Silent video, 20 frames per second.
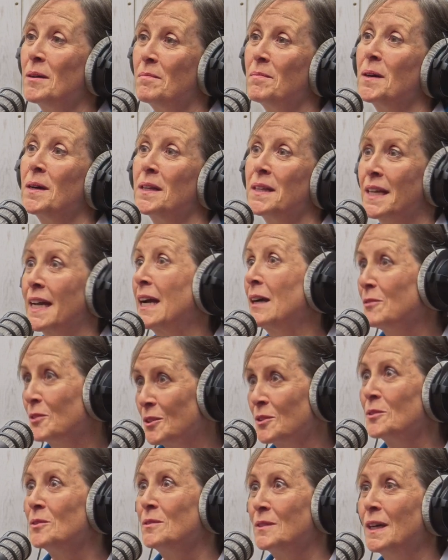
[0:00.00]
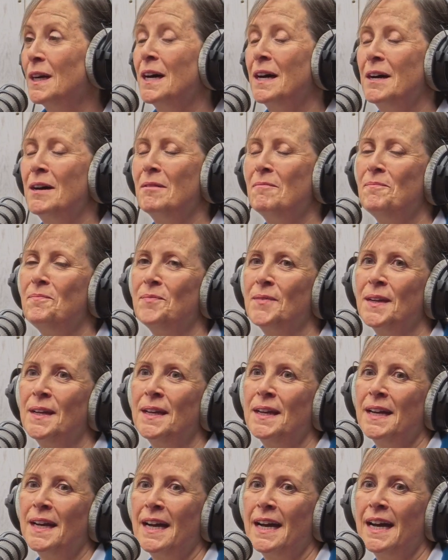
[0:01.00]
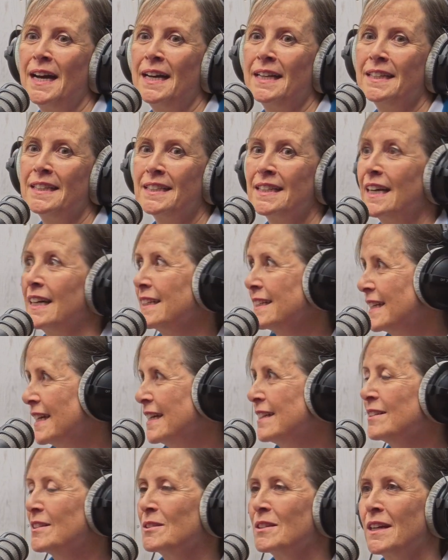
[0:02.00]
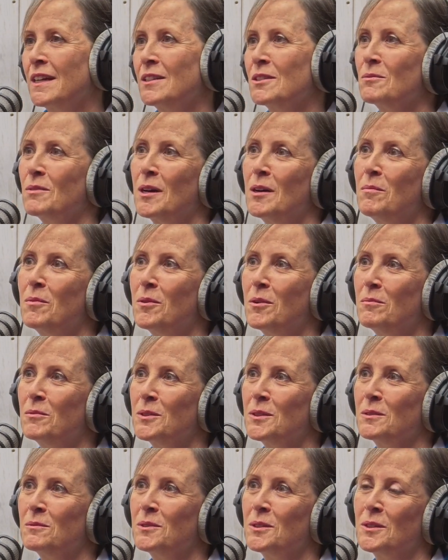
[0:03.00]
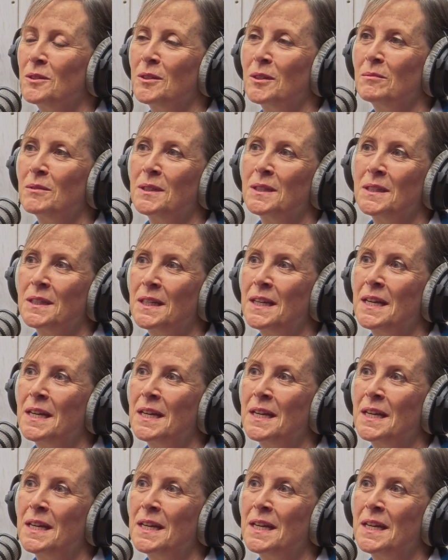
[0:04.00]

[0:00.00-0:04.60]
by the council, and that's hence Welborne was adopted as a